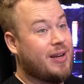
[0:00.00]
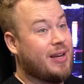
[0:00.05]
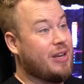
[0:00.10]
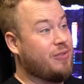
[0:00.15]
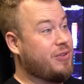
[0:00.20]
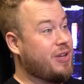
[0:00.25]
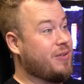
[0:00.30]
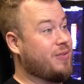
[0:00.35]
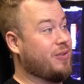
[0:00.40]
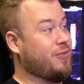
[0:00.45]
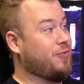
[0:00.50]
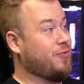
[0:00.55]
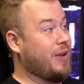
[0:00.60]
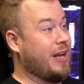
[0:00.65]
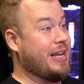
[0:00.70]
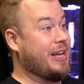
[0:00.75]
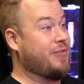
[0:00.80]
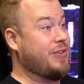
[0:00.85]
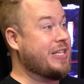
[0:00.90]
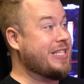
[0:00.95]
if they will,
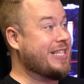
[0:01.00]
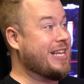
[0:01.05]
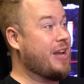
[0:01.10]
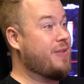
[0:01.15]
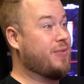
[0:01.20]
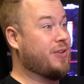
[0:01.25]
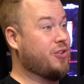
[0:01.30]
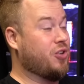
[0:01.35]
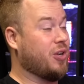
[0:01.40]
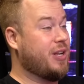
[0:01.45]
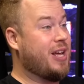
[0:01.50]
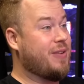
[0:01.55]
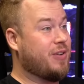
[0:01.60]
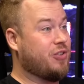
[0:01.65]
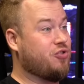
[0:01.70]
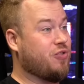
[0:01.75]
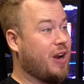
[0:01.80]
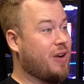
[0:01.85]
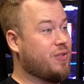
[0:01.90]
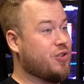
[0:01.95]
like, if this game will not have a
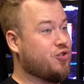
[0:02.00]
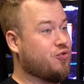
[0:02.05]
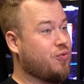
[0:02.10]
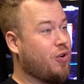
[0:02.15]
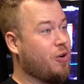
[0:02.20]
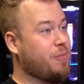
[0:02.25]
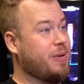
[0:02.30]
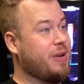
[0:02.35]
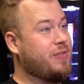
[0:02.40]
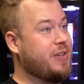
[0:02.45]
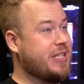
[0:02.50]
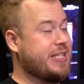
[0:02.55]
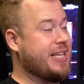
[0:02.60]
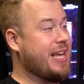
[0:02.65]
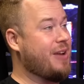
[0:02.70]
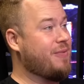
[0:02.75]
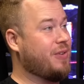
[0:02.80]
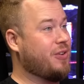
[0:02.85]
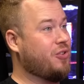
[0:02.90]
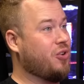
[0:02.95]
driver swap, if this
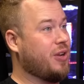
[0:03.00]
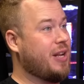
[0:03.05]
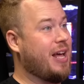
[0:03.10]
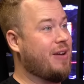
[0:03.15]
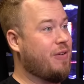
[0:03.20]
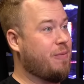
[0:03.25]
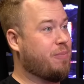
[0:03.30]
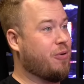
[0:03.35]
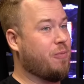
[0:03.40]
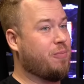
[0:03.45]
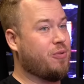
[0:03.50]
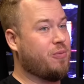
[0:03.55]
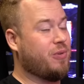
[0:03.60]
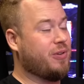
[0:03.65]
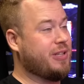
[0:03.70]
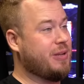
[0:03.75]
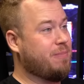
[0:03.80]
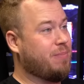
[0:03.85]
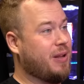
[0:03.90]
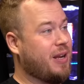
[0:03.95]
game will not have a proper
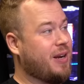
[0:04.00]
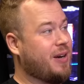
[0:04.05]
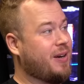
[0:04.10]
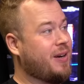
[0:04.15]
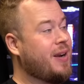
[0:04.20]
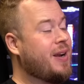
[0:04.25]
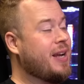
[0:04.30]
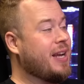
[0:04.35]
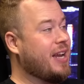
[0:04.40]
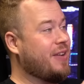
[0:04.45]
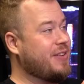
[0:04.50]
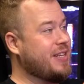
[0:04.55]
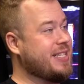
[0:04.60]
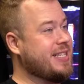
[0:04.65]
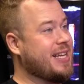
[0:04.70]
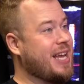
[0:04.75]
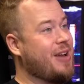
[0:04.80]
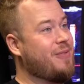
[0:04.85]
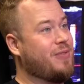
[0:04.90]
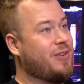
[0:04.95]
multiplayer, if this
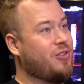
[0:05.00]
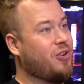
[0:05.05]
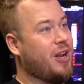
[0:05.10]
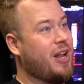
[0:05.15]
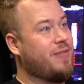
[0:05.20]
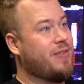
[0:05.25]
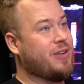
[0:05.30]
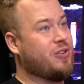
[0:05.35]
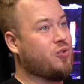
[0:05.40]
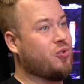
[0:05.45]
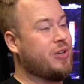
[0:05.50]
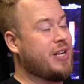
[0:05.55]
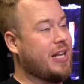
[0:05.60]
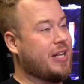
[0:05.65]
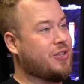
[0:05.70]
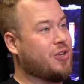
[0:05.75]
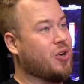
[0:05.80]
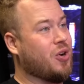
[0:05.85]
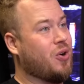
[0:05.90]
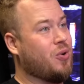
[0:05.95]
game will not have a good
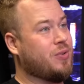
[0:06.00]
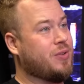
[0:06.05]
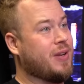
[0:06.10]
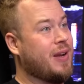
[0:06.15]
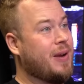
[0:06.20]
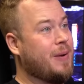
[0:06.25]
netcode,